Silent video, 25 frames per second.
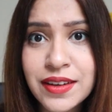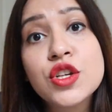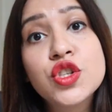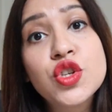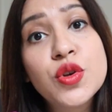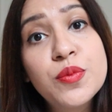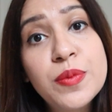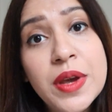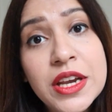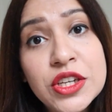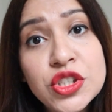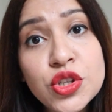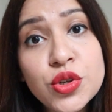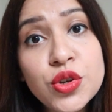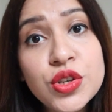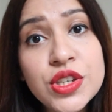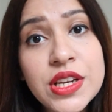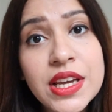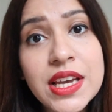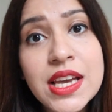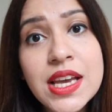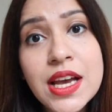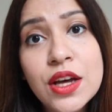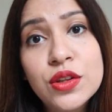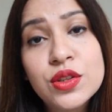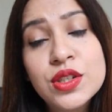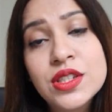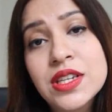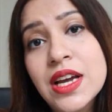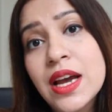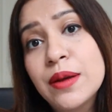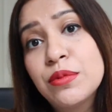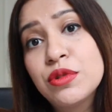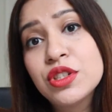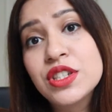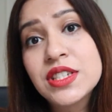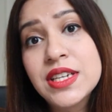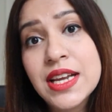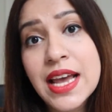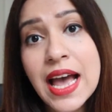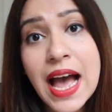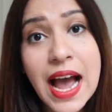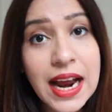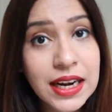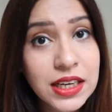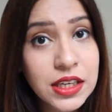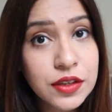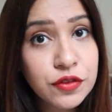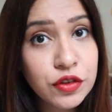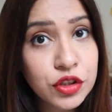So make sure you're taking out the time to stay
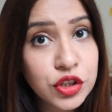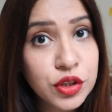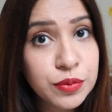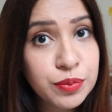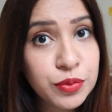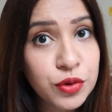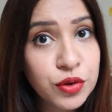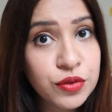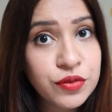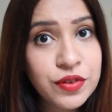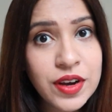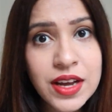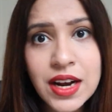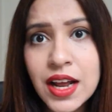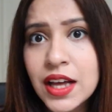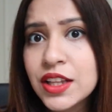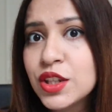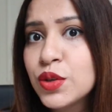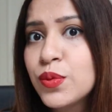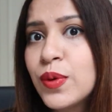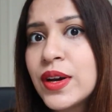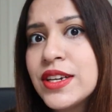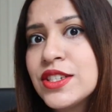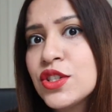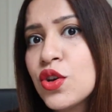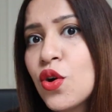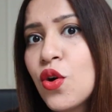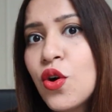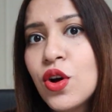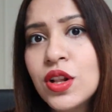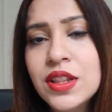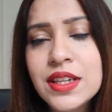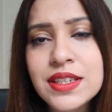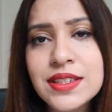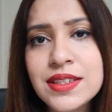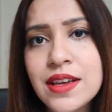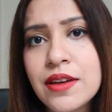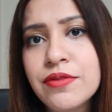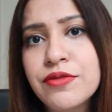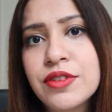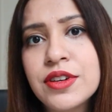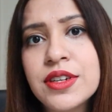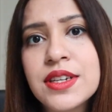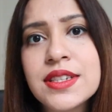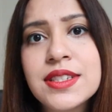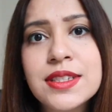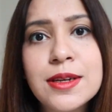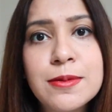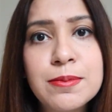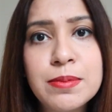active on the profile, otherwise all this
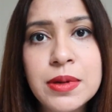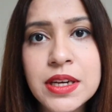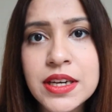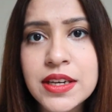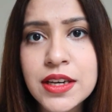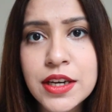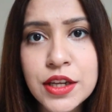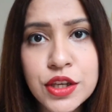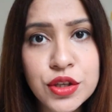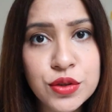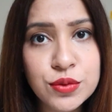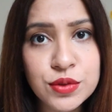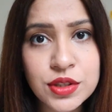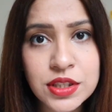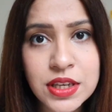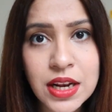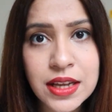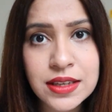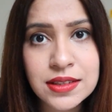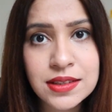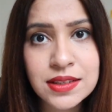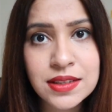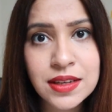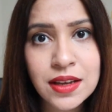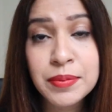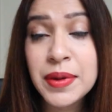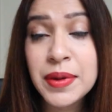effort is completely useless.